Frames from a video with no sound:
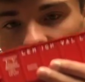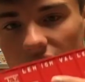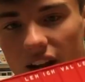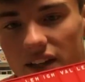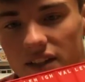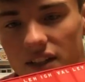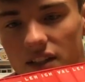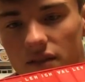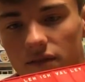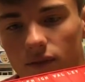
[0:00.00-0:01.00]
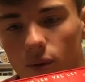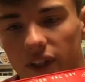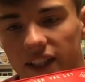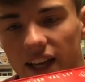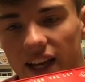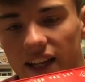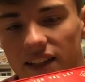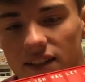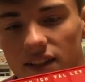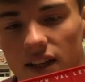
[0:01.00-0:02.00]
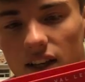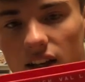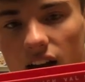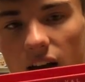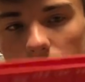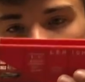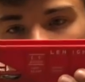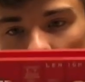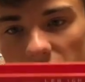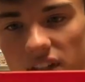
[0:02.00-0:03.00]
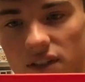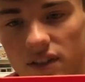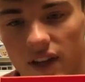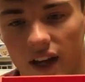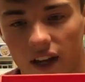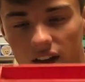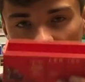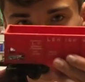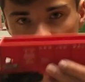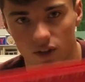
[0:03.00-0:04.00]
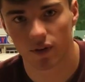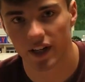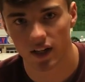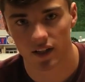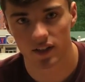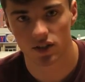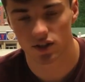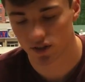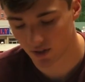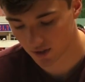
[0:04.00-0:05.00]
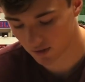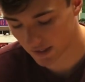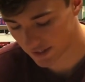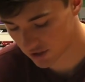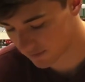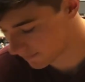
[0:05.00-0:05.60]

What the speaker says: 1948. Beautiful piece and a great addition to the collection.